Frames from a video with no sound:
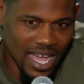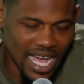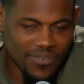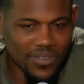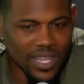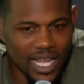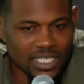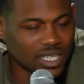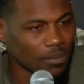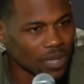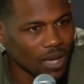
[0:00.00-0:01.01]
feel like I
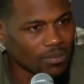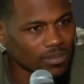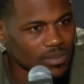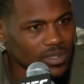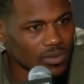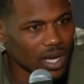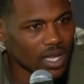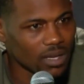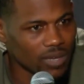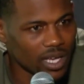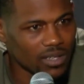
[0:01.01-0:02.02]
jumped up to where I
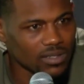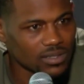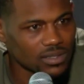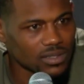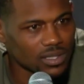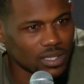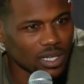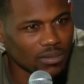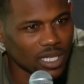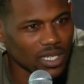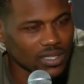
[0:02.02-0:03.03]
am now. You know what I
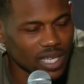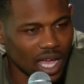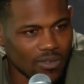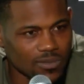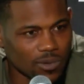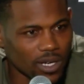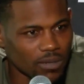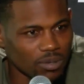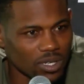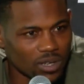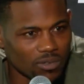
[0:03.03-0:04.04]
mean? It's like I was working,
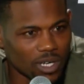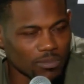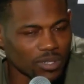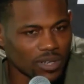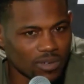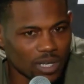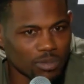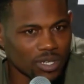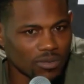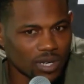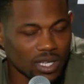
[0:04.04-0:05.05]
putting in work.
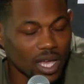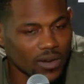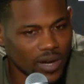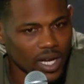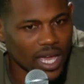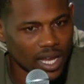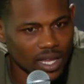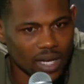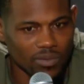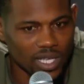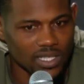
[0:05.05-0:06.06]
Yeah, granted, I had a
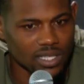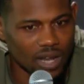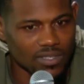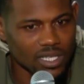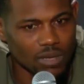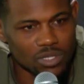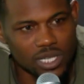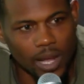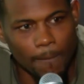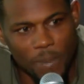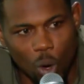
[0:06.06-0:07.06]
lot of wins, and then all of a sudden it was just
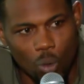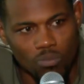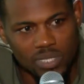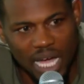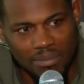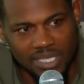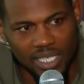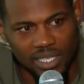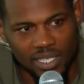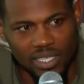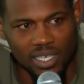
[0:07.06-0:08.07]
like, boom, top
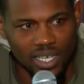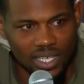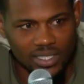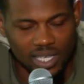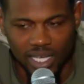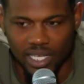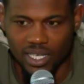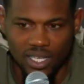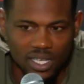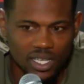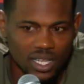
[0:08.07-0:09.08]
10. You know, it's like,
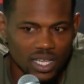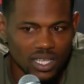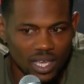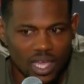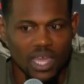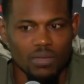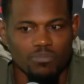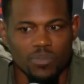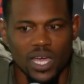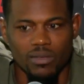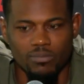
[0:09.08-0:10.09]
yeah,
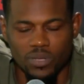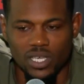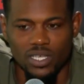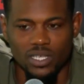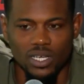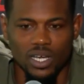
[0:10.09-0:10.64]
I beat